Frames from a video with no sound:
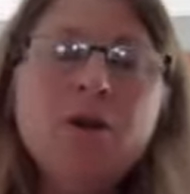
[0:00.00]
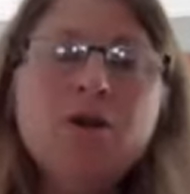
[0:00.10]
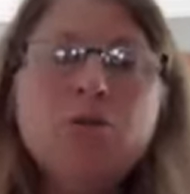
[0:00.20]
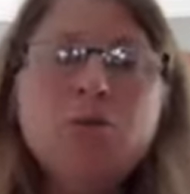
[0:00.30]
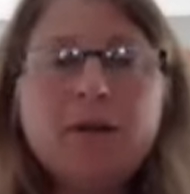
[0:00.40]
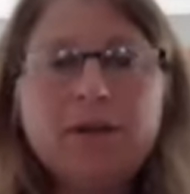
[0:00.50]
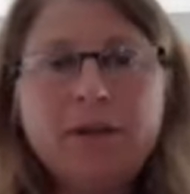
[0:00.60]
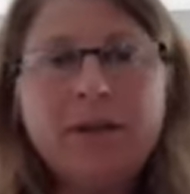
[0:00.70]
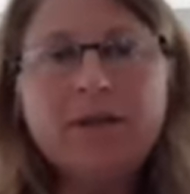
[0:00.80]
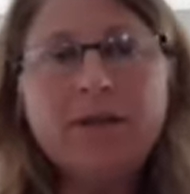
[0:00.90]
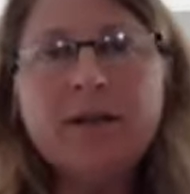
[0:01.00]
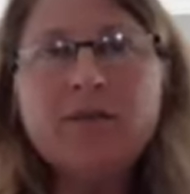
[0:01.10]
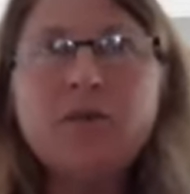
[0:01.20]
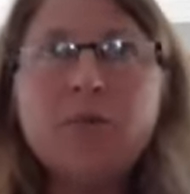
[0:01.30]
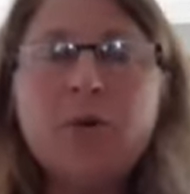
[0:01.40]
You want to look at the
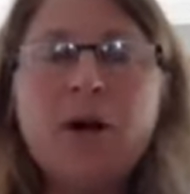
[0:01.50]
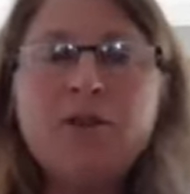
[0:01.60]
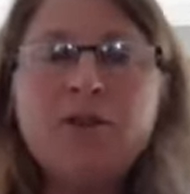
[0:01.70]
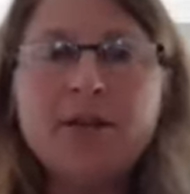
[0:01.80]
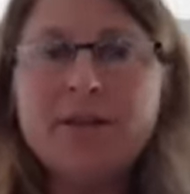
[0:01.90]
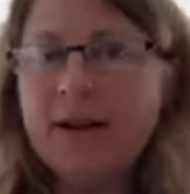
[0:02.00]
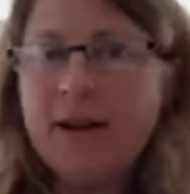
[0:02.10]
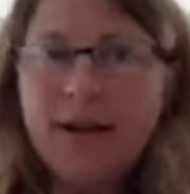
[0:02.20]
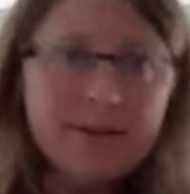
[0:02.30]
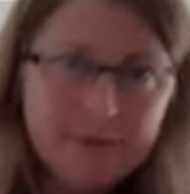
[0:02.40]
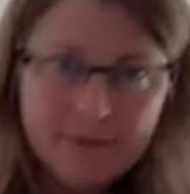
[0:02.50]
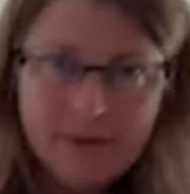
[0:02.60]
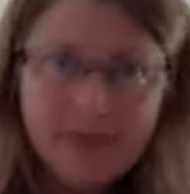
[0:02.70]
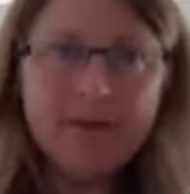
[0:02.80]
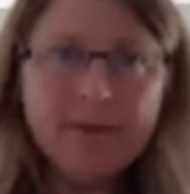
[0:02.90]
NYSERDA projects, and as
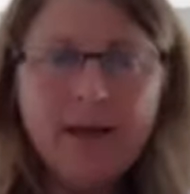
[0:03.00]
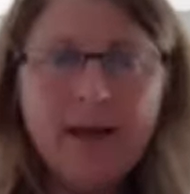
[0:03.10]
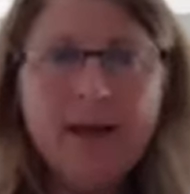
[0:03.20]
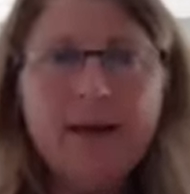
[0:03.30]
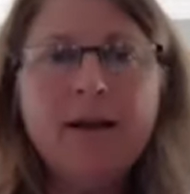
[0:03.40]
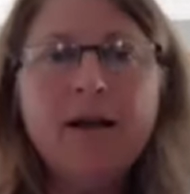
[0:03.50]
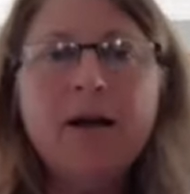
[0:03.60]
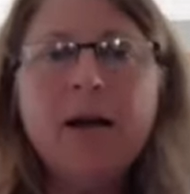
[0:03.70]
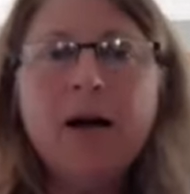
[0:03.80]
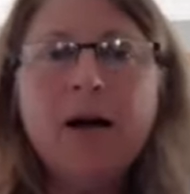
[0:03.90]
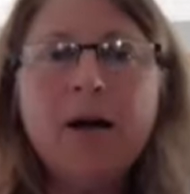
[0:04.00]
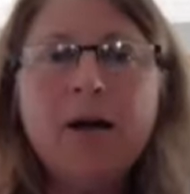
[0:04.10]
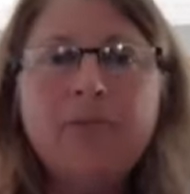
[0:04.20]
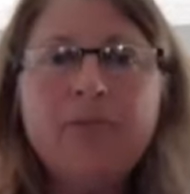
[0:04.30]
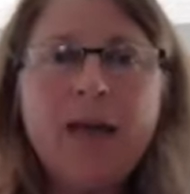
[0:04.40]
they said,
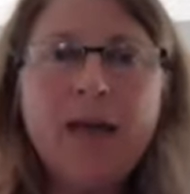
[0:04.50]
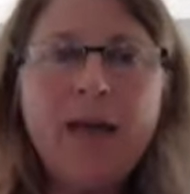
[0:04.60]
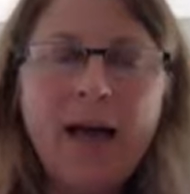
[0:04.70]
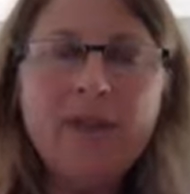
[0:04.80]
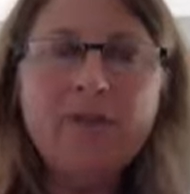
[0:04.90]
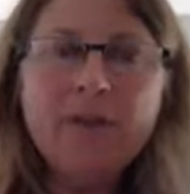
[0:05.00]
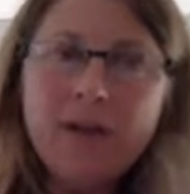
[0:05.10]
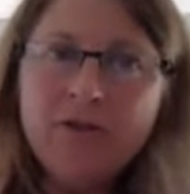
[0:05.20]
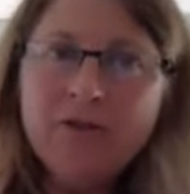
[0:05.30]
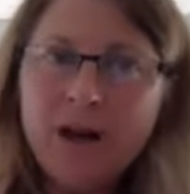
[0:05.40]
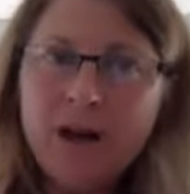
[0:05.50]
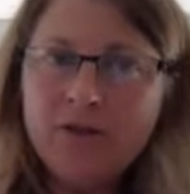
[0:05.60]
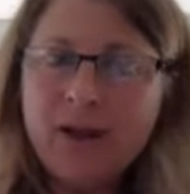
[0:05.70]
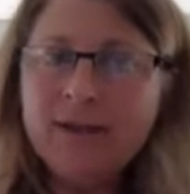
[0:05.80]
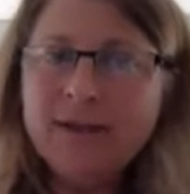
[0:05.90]
they have enough
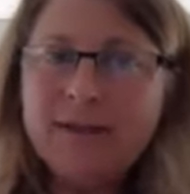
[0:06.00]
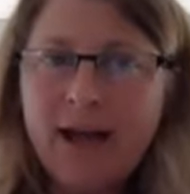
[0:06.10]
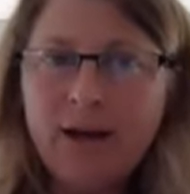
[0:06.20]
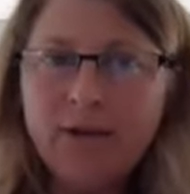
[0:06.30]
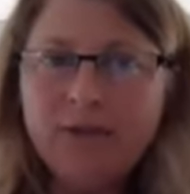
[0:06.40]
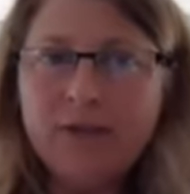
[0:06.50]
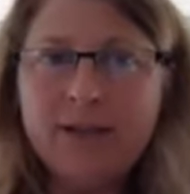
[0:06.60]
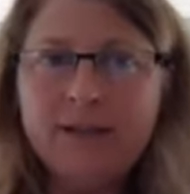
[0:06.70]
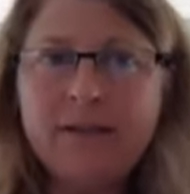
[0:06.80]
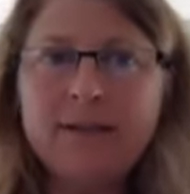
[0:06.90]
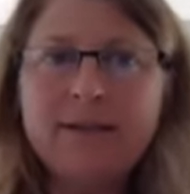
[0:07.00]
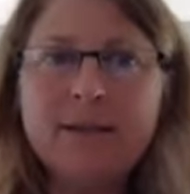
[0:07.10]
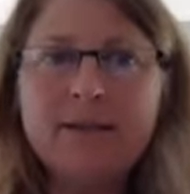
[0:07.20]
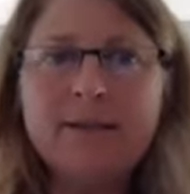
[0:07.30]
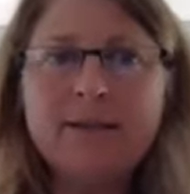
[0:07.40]
contracted now to get to
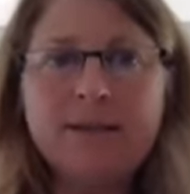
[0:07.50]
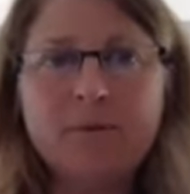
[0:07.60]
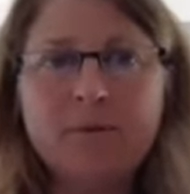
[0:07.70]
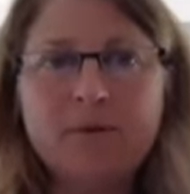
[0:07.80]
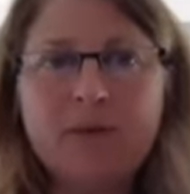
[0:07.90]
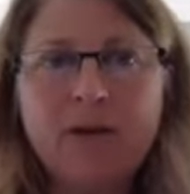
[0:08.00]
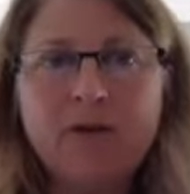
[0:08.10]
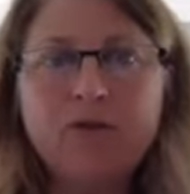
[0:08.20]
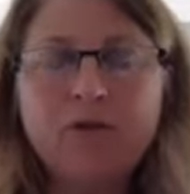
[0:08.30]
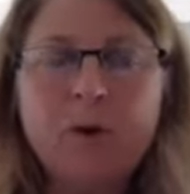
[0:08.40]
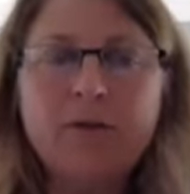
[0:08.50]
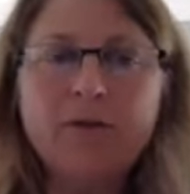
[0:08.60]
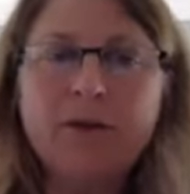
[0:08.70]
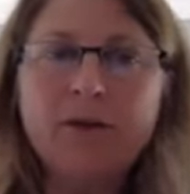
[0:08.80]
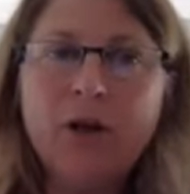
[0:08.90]
66% of
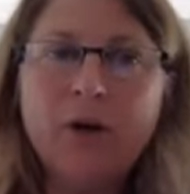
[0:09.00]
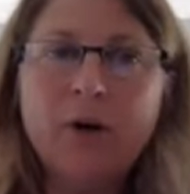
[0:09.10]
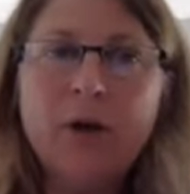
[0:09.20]
2030 load.